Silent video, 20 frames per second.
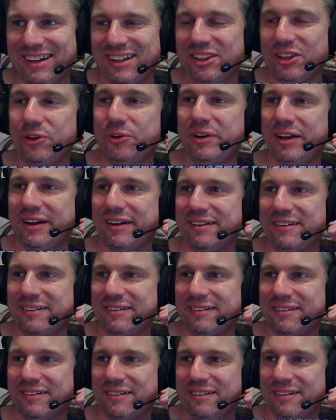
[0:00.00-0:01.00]
Luna,
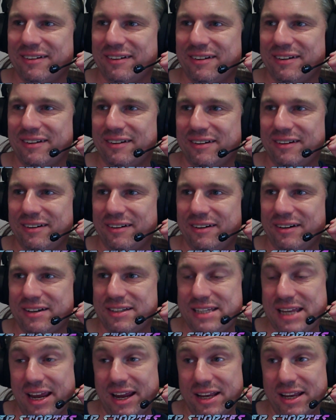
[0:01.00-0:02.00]

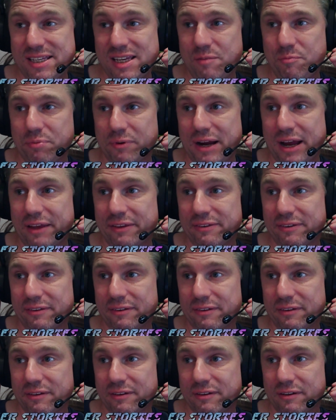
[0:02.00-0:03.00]
take a deep breath.
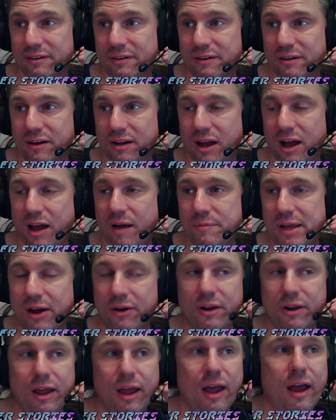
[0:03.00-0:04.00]
Calm
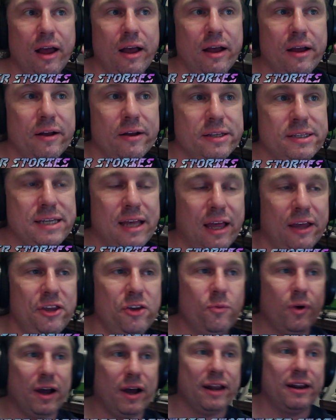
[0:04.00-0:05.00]
down. Tell
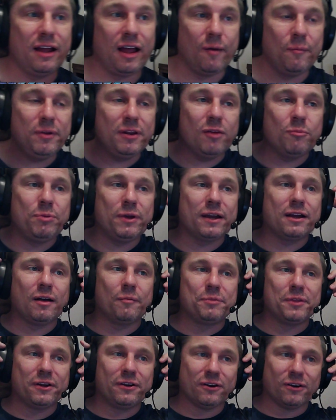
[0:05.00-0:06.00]
you what, I'm going to pick
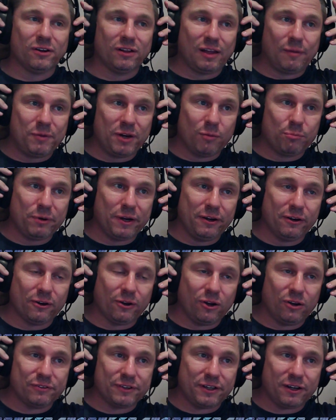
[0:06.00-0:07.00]
up the girl. I'm going to bring her
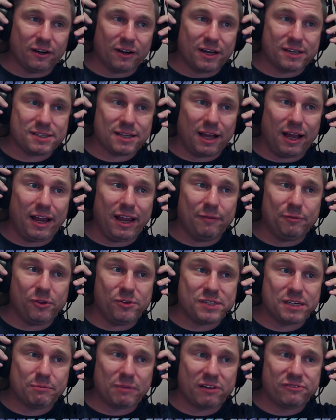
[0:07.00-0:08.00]
over here because I am
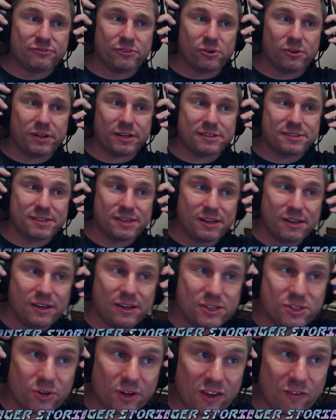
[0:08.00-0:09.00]
losing my focus.
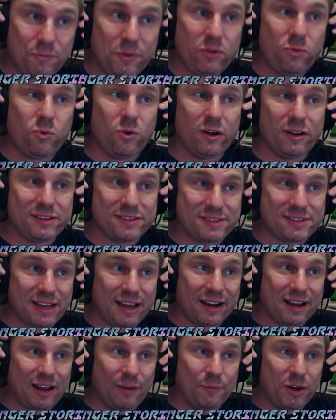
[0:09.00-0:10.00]
So give me one
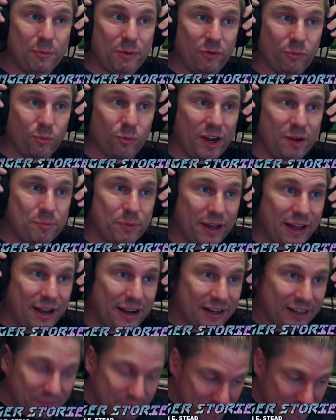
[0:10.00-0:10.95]
sec. I'm going to be right back.